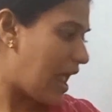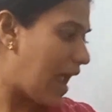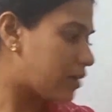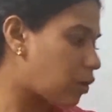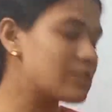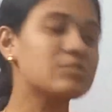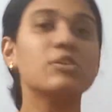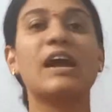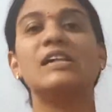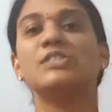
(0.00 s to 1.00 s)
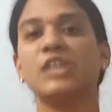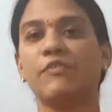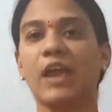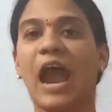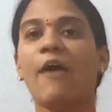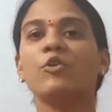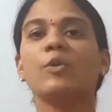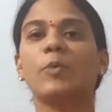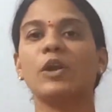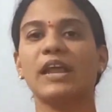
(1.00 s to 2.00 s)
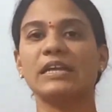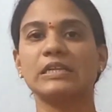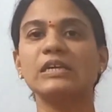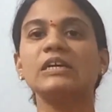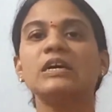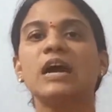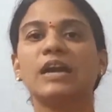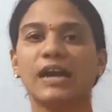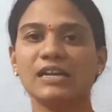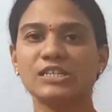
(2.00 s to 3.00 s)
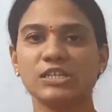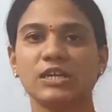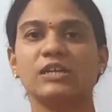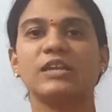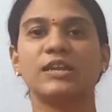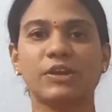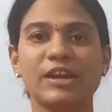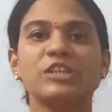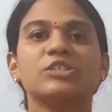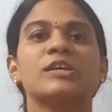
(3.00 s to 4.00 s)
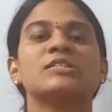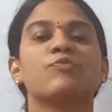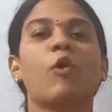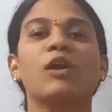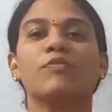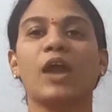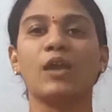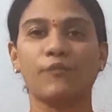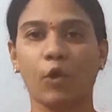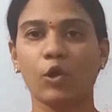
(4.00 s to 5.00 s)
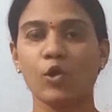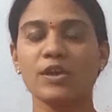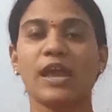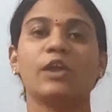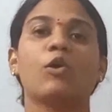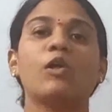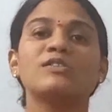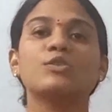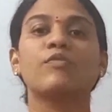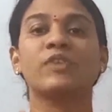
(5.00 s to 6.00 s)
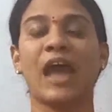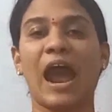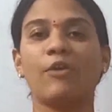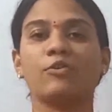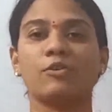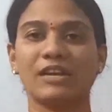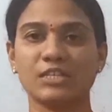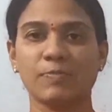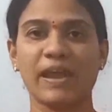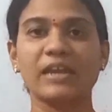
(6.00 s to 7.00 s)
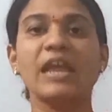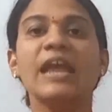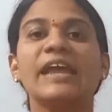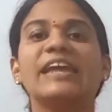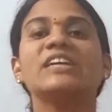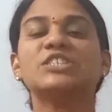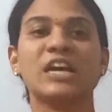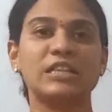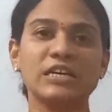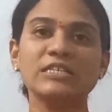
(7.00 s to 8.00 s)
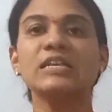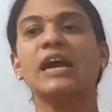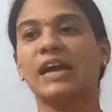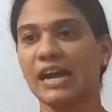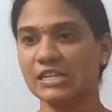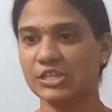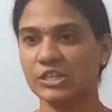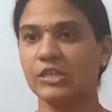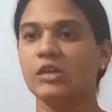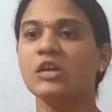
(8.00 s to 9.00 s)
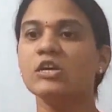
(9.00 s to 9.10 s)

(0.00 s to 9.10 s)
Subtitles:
And also culture. We have to protect the culture, the traditions, what we are following, and also we have to respect each other's culture.